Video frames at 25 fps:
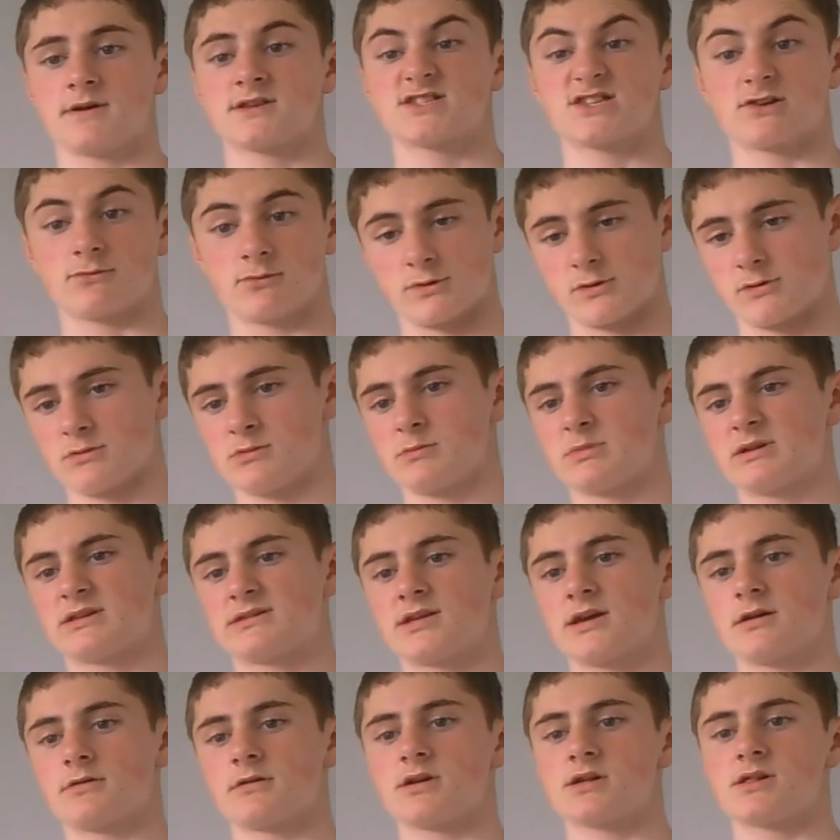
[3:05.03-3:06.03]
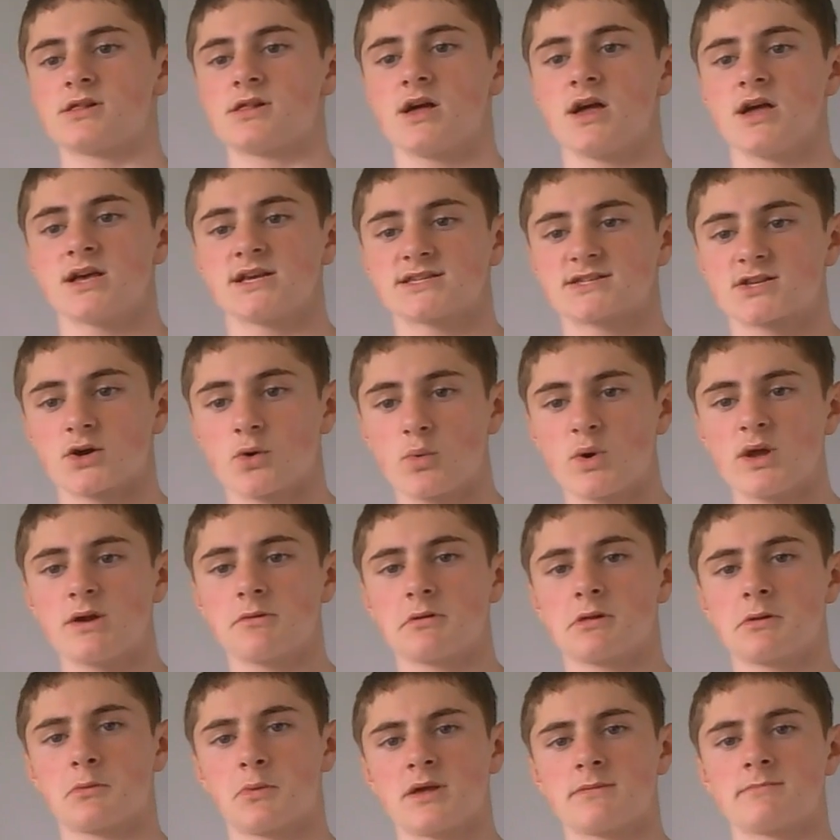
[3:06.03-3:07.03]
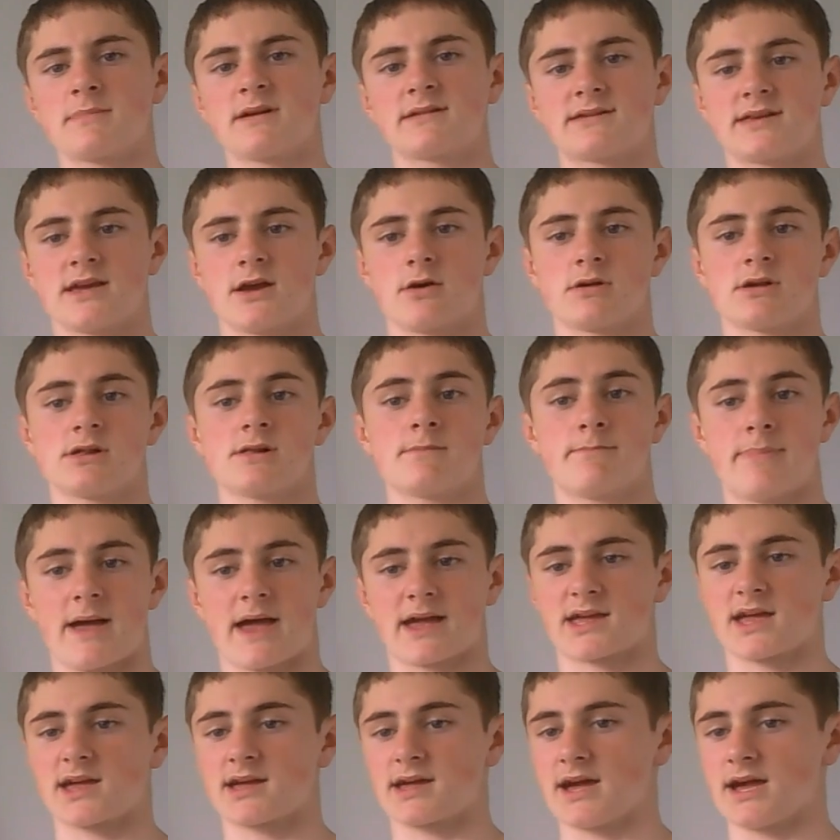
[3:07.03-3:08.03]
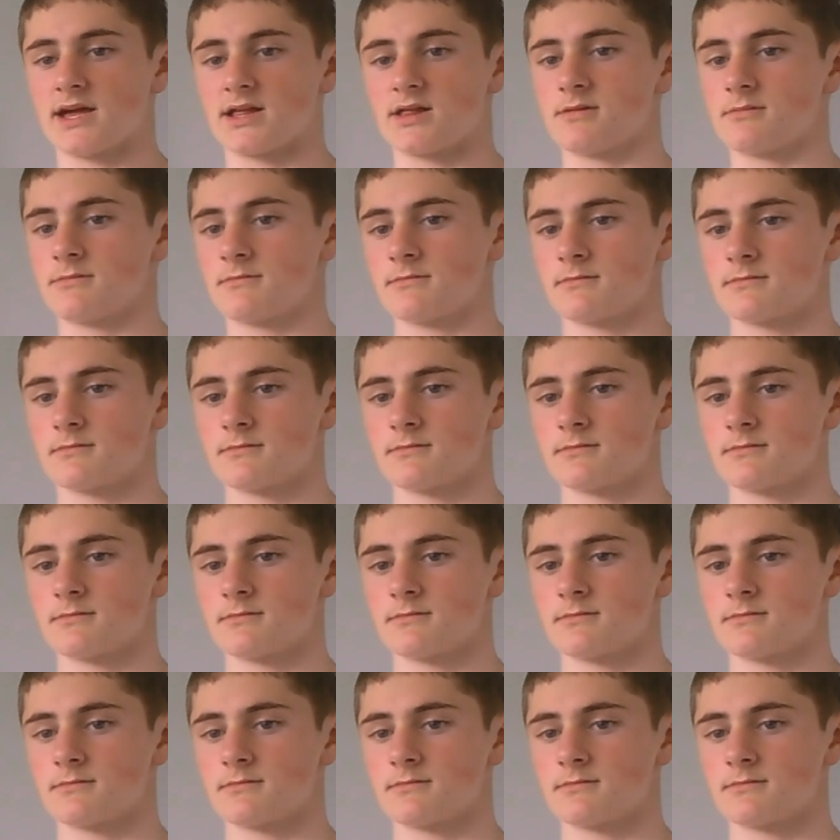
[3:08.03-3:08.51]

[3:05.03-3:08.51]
So we will win material back again.